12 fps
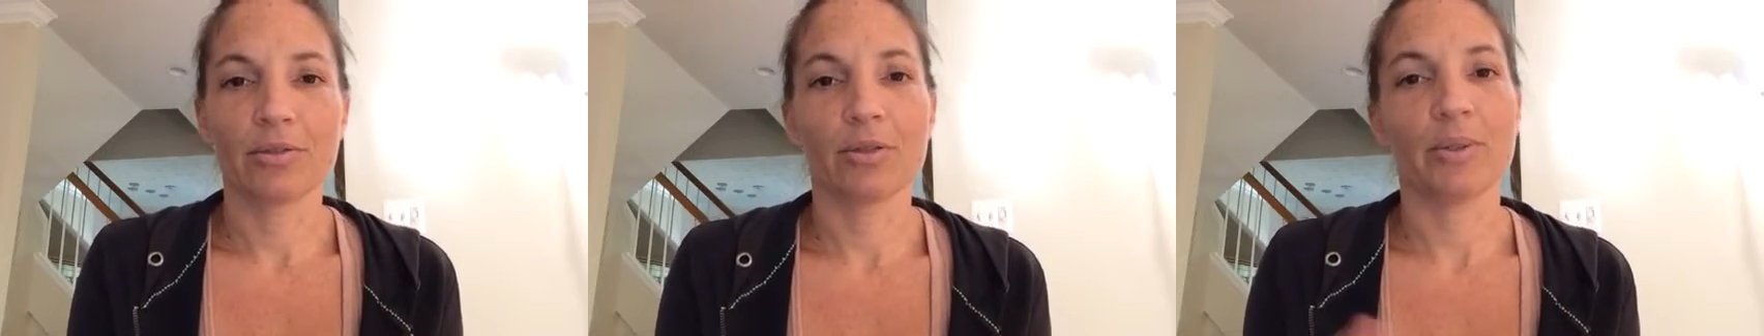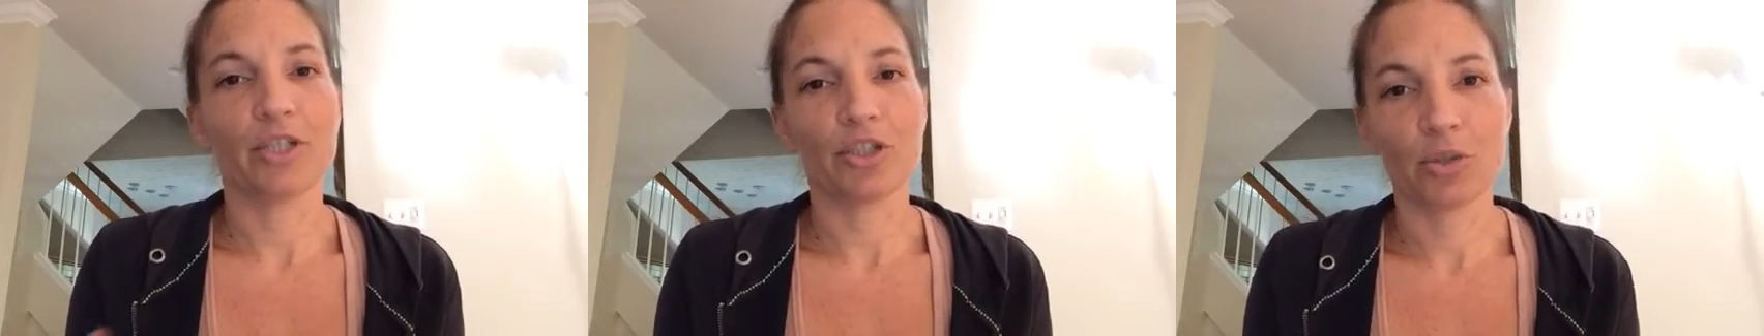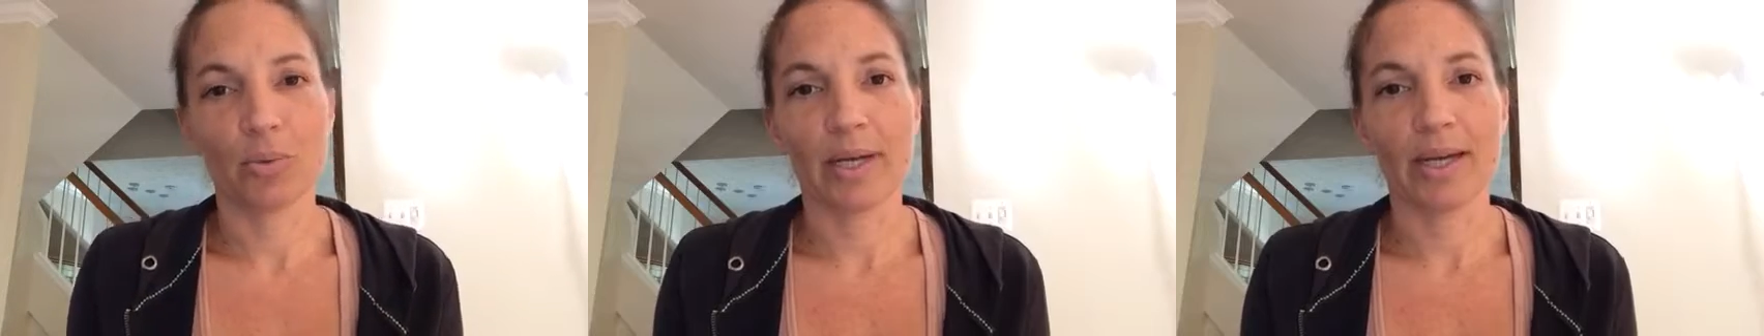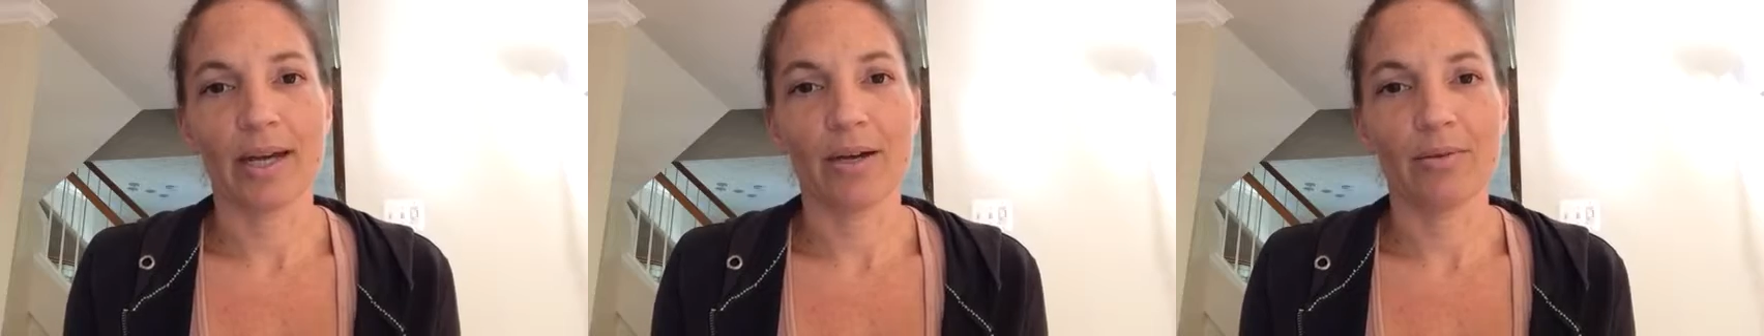you eat your
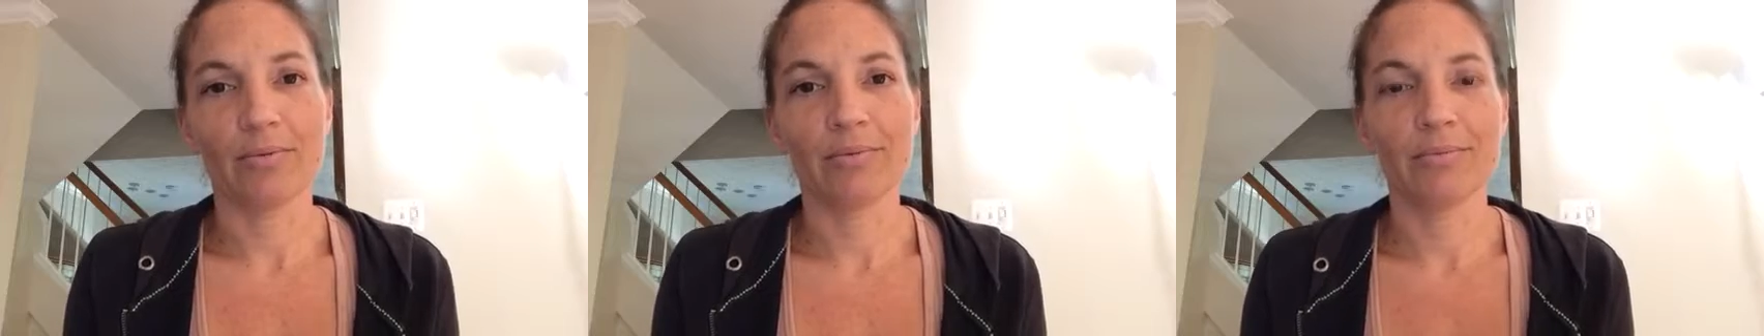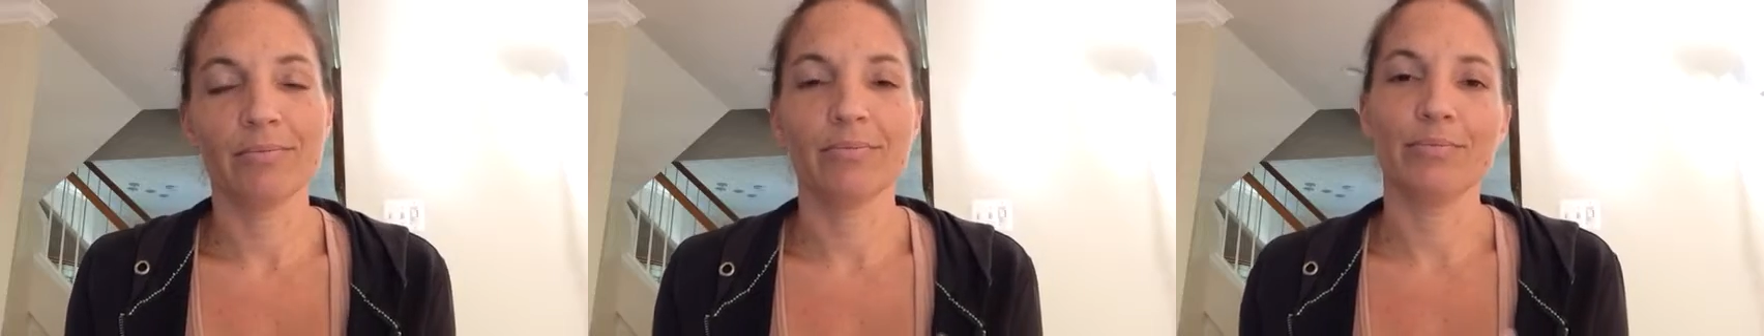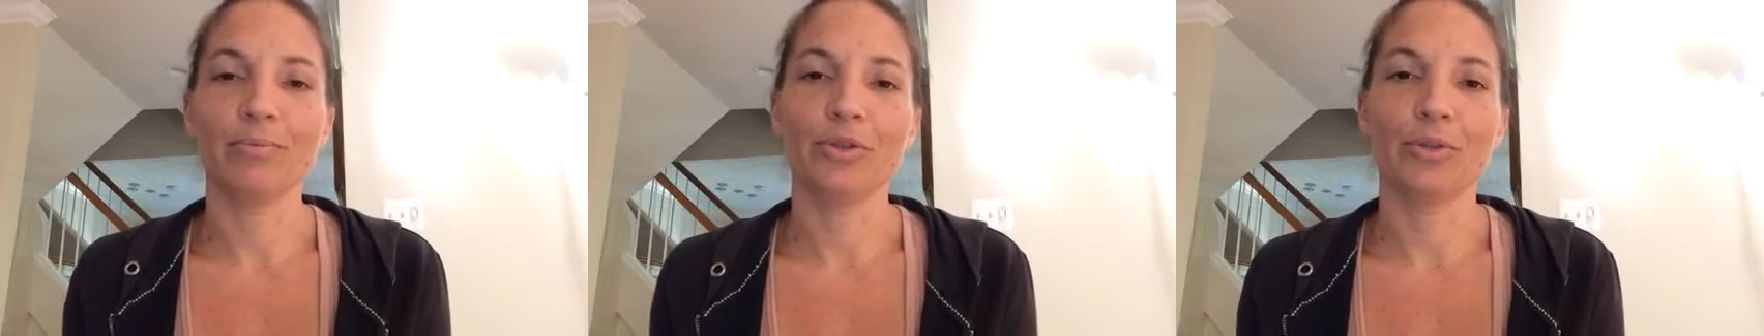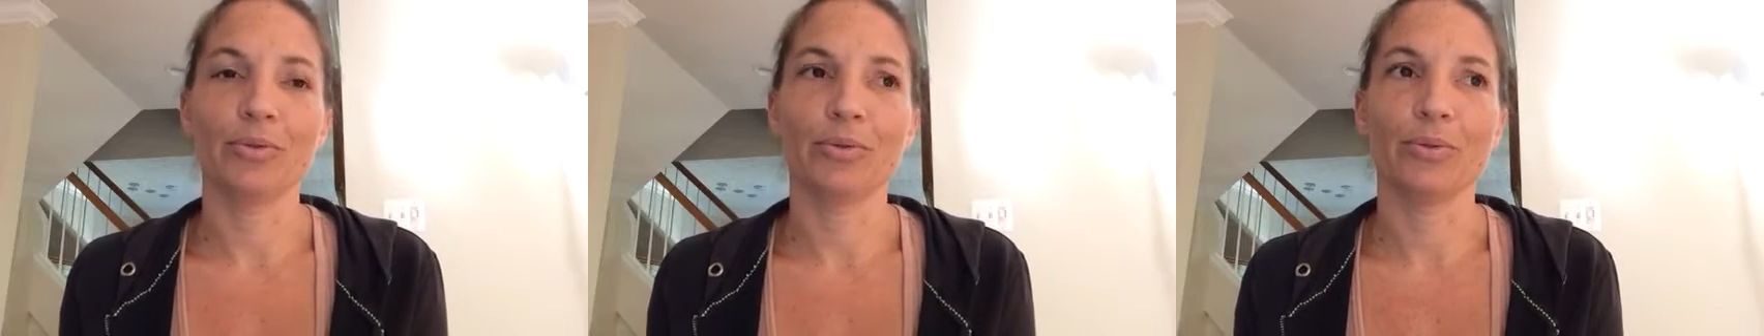way out,
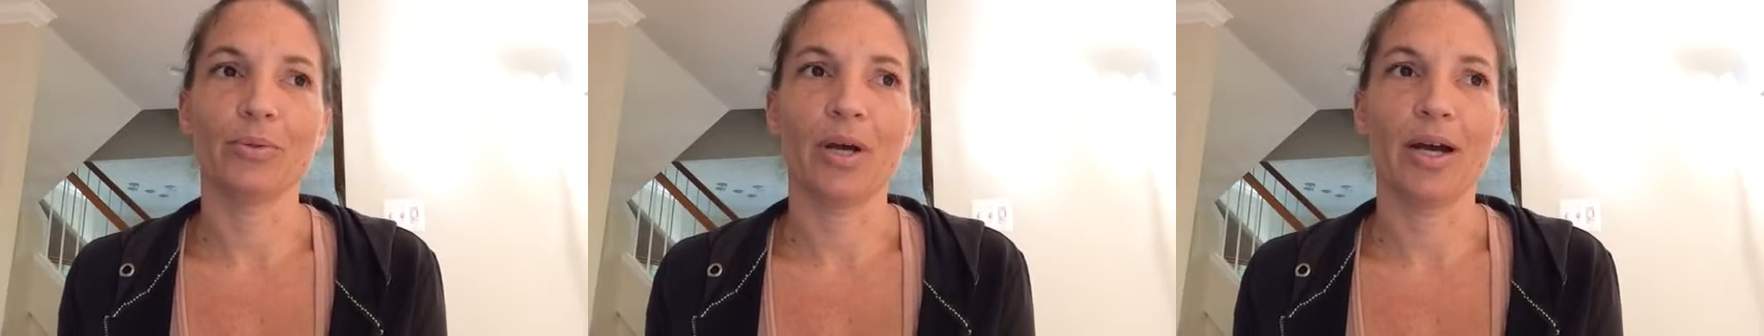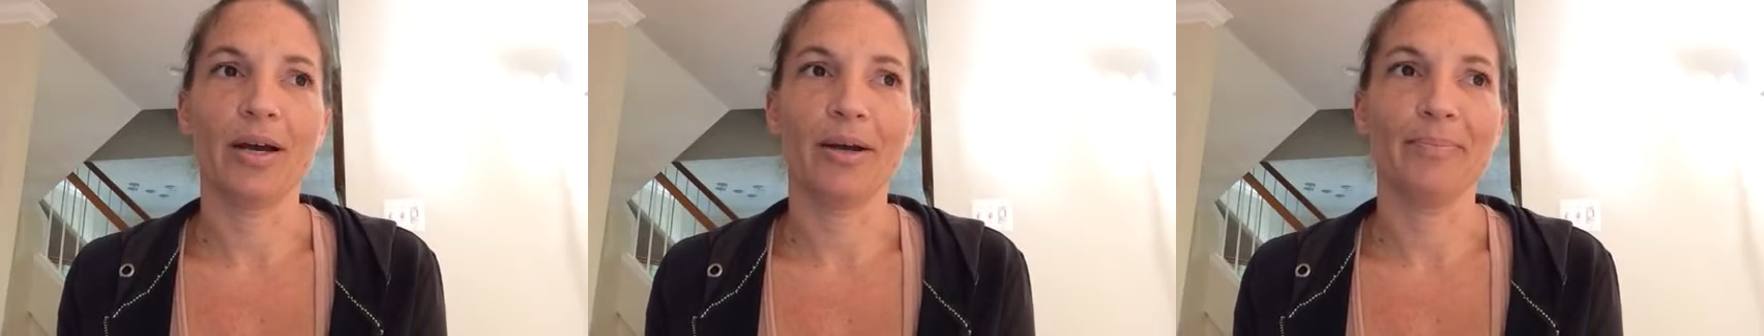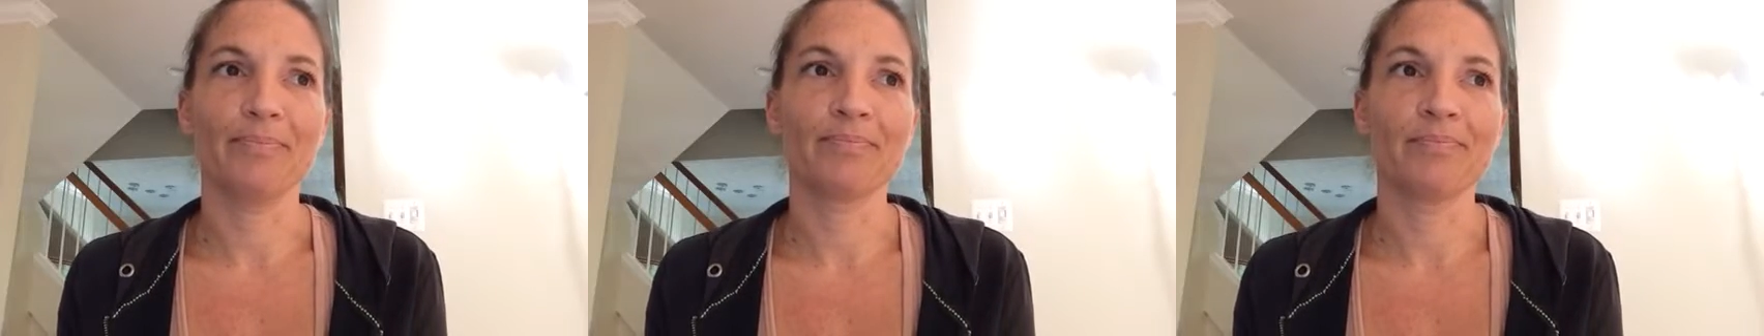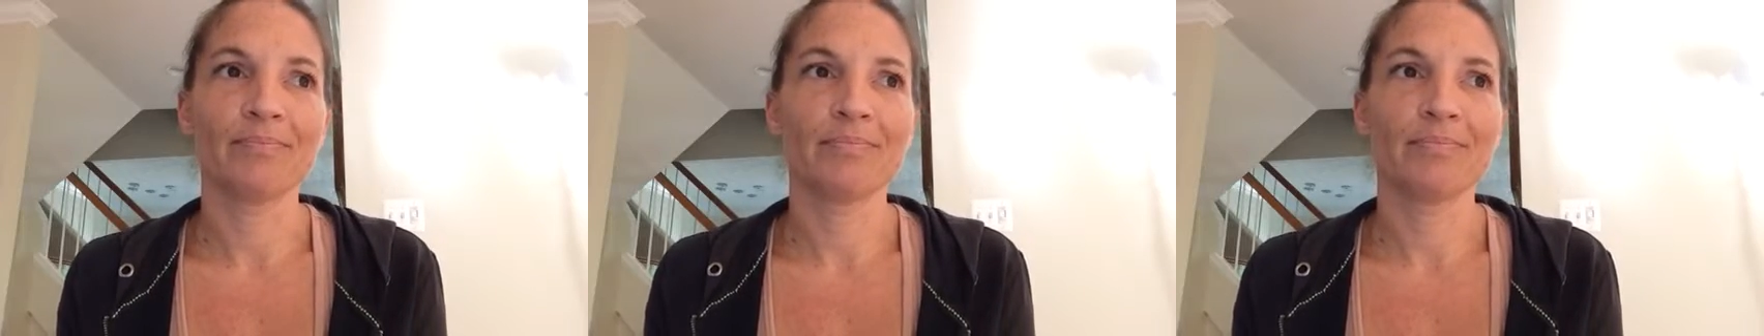you, um,